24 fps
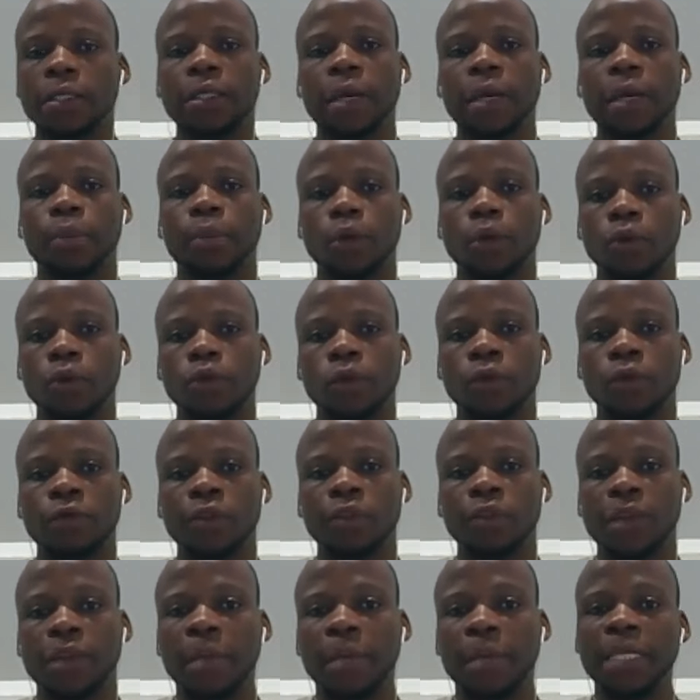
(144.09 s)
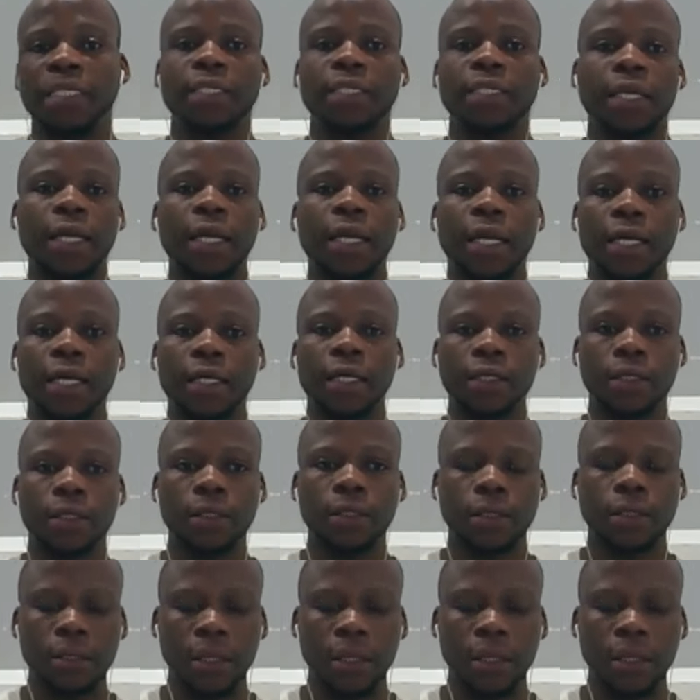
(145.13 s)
support of the marginalized.